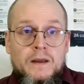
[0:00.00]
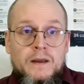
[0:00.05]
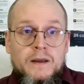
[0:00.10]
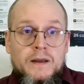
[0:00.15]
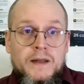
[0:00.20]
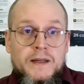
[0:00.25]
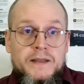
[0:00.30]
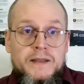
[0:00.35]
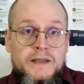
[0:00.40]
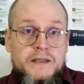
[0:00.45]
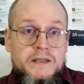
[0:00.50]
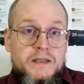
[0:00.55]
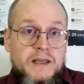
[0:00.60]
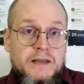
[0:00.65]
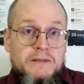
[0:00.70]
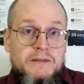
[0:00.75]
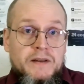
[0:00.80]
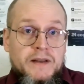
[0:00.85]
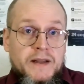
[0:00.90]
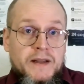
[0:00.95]
It is
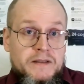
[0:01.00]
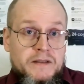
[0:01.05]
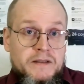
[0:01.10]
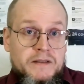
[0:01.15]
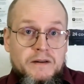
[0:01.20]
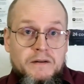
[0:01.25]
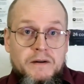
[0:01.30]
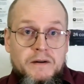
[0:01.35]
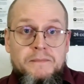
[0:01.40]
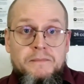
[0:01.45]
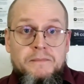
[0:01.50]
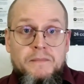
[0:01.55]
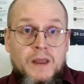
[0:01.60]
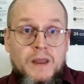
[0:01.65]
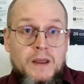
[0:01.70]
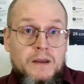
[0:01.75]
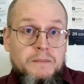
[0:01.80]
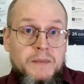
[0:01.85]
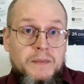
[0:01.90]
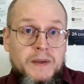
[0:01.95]
even necessary,
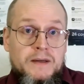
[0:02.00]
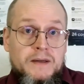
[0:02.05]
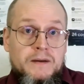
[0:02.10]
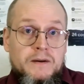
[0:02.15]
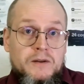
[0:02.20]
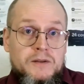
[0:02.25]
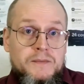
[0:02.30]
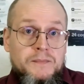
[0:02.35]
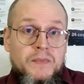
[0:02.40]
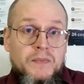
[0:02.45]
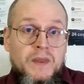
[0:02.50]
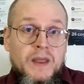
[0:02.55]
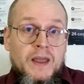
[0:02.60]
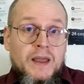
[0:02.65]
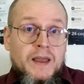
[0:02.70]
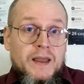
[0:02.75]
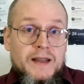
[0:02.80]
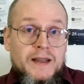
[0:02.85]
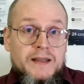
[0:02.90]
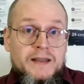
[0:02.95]
because
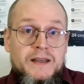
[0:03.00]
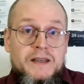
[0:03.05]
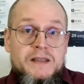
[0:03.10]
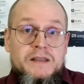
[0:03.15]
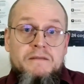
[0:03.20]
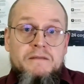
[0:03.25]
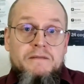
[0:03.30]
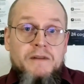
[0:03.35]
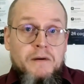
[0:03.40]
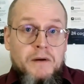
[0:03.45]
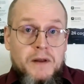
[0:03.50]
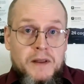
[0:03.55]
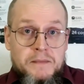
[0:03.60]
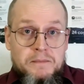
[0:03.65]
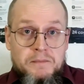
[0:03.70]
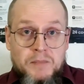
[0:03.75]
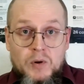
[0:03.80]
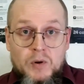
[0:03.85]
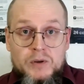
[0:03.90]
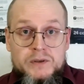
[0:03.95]
it is very
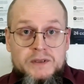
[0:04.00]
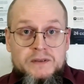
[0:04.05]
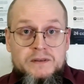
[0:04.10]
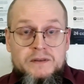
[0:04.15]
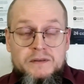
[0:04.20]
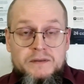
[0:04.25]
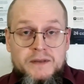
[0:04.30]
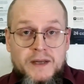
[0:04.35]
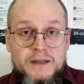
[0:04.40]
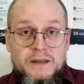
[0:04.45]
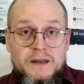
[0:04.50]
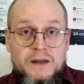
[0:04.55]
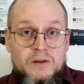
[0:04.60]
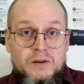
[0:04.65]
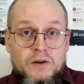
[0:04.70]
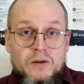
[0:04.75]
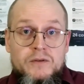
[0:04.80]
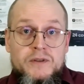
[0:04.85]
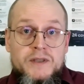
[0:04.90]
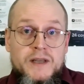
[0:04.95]
important that
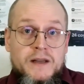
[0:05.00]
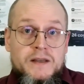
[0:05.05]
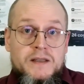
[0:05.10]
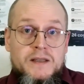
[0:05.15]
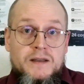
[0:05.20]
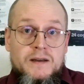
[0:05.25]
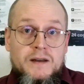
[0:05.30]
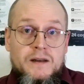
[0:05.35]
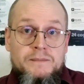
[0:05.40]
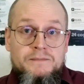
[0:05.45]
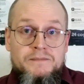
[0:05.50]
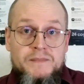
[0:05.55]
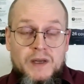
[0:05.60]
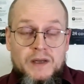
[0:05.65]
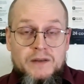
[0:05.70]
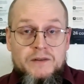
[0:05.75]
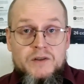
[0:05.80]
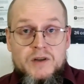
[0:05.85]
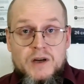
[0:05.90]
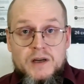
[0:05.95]
nonsensical,
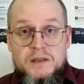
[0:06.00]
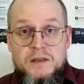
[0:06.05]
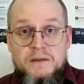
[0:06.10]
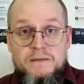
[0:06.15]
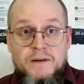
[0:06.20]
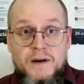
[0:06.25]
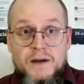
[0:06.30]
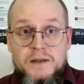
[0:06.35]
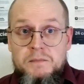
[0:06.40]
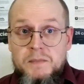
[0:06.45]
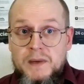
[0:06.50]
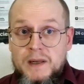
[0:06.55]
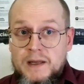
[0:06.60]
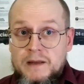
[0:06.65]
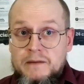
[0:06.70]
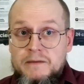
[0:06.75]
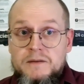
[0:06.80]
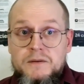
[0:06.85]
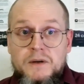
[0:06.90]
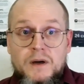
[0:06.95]
unjustified
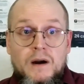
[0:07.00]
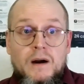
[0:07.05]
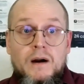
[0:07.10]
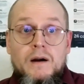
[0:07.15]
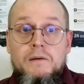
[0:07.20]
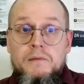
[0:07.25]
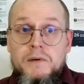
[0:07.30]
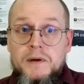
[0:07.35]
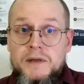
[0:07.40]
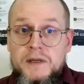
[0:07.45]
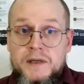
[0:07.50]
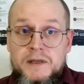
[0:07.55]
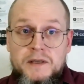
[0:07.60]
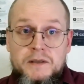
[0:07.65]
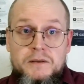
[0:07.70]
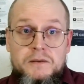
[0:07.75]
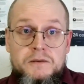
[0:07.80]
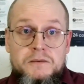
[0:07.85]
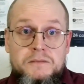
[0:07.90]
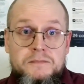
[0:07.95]
beliefs are
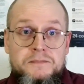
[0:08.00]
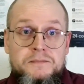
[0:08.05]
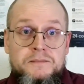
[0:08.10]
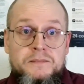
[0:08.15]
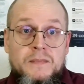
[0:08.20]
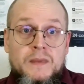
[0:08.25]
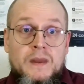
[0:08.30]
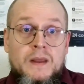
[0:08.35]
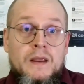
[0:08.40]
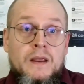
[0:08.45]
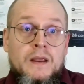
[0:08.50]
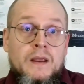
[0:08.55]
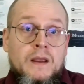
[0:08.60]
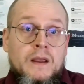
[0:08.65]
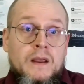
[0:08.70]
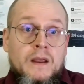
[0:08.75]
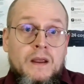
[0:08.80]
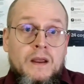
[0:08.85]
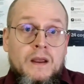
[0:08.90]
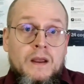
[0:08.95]
ridiculed.
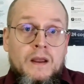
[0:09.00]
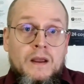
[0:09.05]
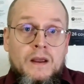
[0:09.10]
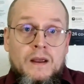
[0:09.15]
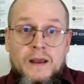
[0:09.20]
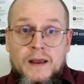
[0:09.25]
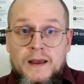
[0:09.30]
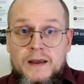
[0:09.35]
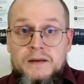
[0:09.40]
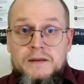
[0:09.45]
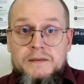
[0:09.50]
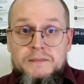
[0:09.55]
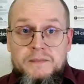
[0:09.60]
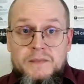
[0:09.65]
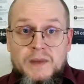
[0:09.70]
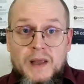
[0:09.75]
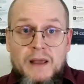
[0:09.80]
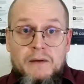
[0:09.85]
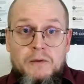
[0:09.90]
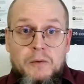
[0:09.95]
And
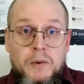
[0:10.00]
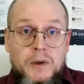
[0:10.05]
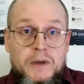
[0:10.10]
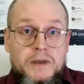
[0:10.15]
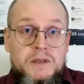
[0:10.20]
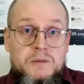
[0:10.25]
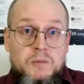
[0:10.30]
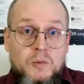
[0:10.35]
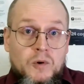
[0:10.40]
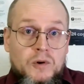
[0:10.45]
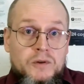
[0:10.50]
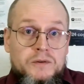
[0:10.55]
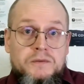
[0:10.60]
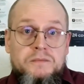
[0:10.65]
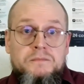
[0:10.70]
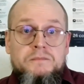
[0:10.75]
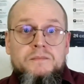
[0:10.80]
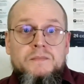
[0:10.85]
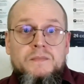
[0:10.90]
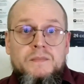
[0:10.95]
everyone is warned
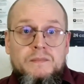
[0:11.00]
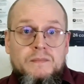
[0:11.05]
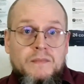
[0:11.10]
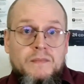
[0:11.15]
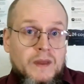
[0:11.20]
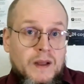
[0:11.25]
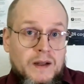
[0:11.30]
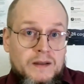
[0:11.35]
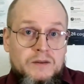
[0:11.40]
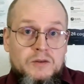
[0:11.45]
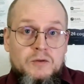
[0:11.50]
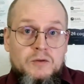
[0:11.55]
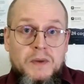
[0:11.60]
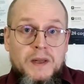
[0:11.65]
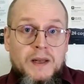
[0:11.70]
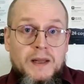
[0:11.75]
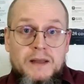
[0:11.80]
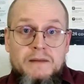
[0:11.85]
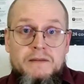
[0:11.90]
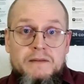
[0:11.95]
not to
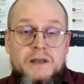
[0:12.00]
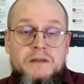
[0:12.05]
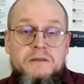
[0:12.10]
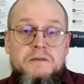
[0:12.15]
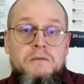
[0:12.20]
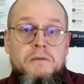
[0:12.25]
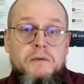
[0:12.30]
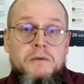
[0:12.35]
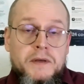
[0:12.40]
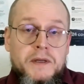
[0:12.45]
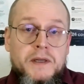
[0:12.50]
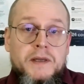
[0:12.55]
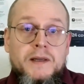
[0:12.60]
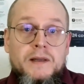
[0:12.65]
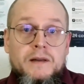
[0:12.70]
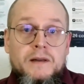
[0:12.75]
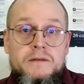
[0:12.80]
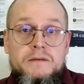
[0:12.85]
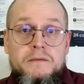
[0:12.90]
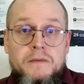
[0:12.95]
believe such
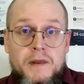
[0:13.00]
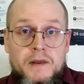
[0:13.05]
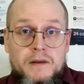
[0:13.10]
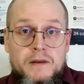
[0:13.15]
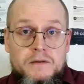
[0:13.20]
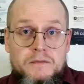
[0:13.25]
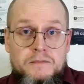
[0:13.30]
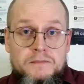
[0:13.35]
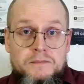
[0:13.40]
ridiculous things.